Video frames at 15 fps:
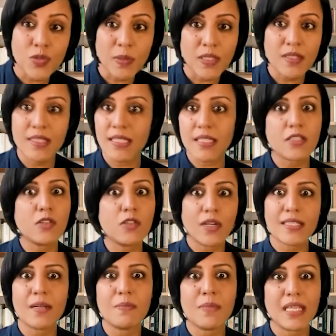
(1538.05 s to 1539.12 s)
because this is
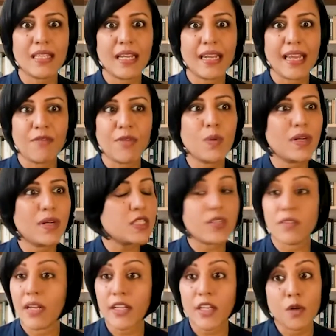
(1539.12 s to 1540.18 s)
not something that everyone is,
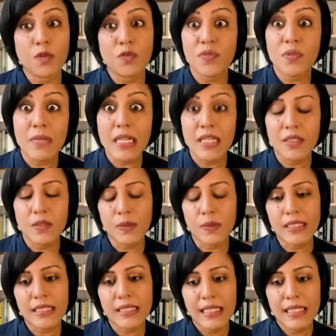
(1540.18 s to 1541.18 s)
familiar with.